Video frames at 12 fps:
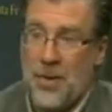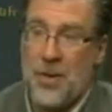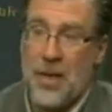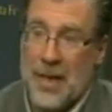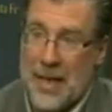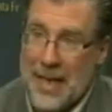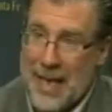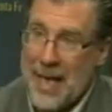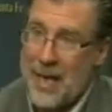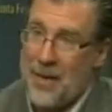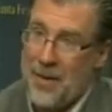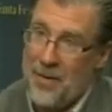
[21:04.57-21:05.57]
to
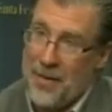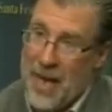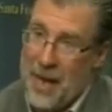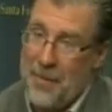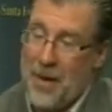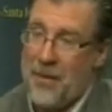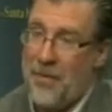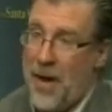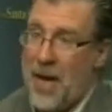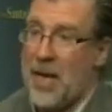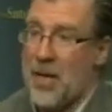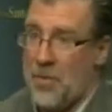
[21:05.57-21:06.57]
get campaign
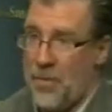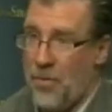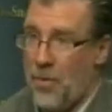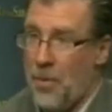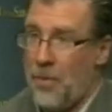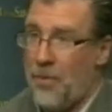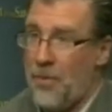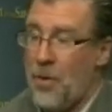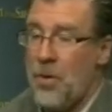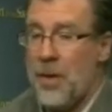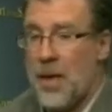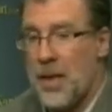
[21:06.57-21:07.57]
finance reform
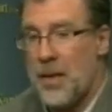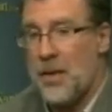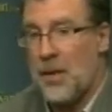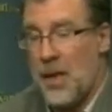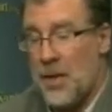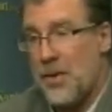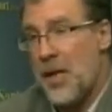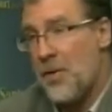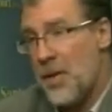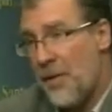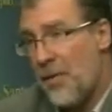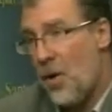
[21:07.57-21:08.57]
through because
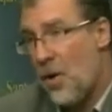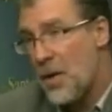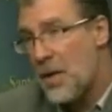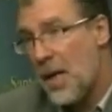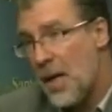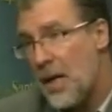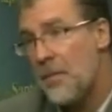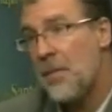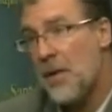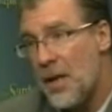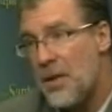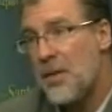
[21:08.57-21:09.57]
legislators have a hard
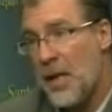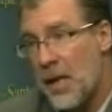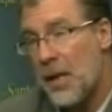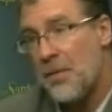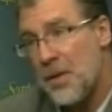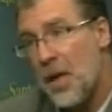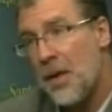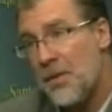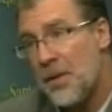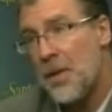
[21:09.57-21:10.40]
time legislating themselves.